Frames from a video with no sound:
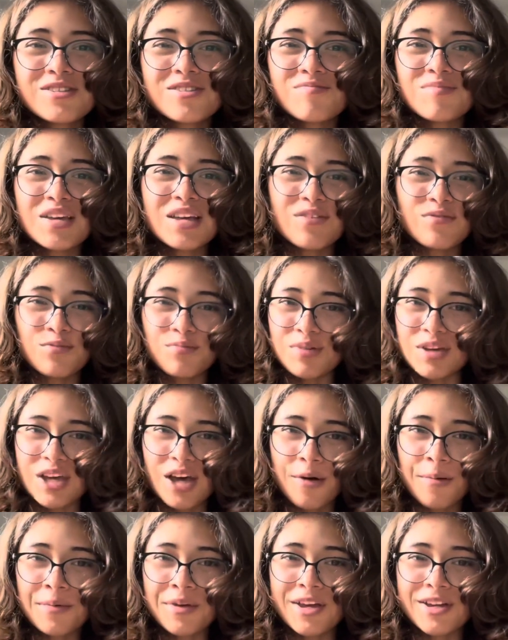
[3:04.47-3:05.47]
of me even
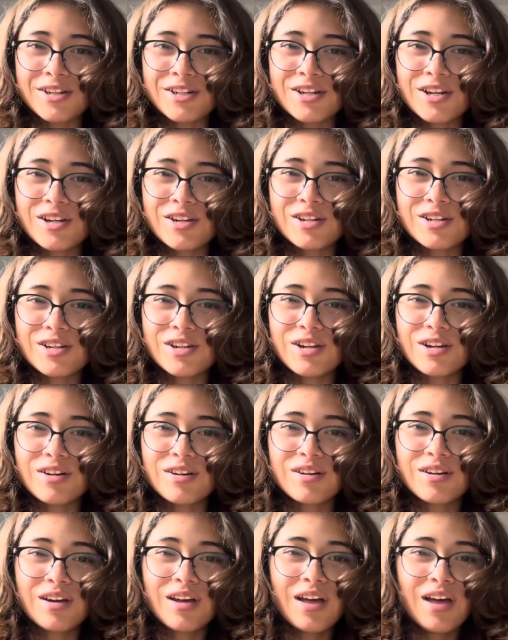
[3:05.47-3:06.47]
becoming an
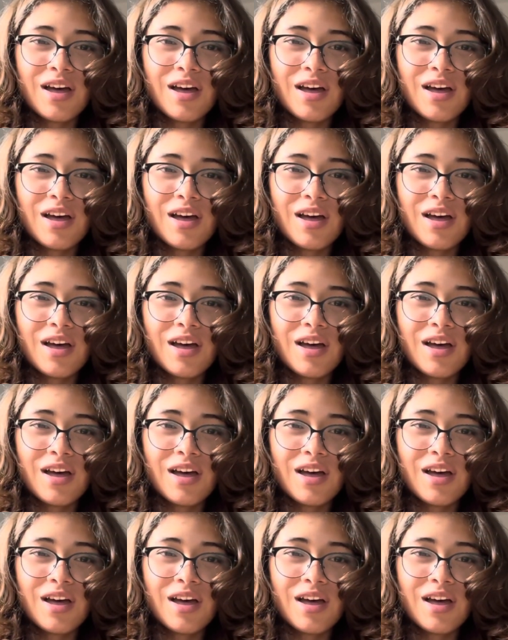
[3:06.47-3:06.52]
engineer?